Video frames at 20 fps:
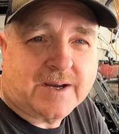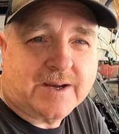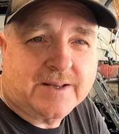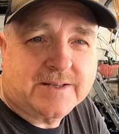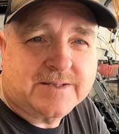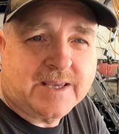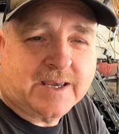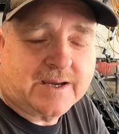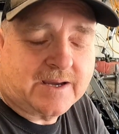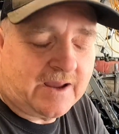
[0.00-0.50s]

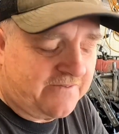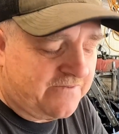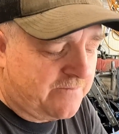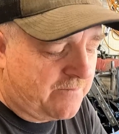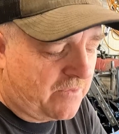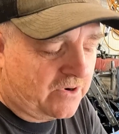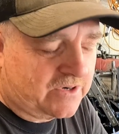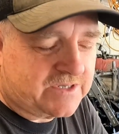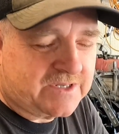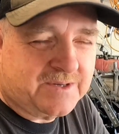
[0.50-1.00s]
I've
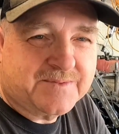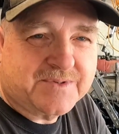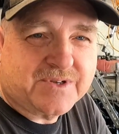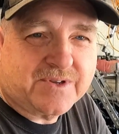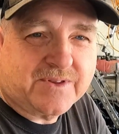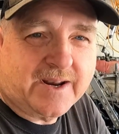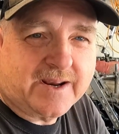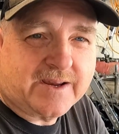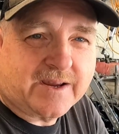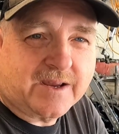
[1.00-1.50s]
marked them
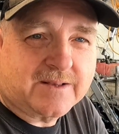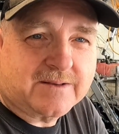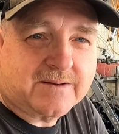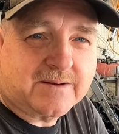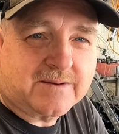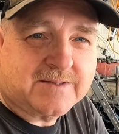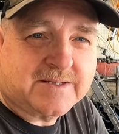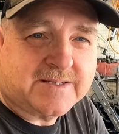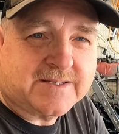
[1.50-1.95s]
so that I can